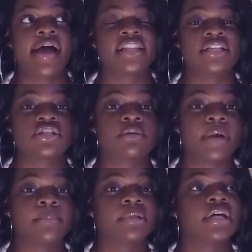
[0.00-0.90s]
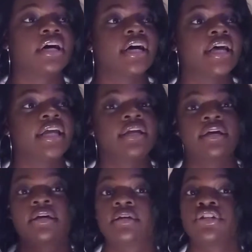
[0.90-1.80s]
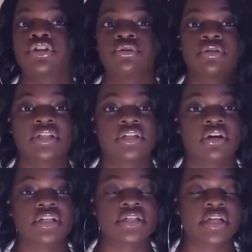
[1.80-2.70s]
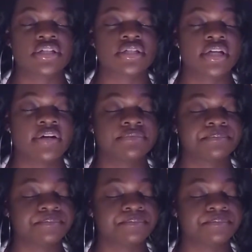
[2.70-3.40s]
they took my blood, and did all this other stuff.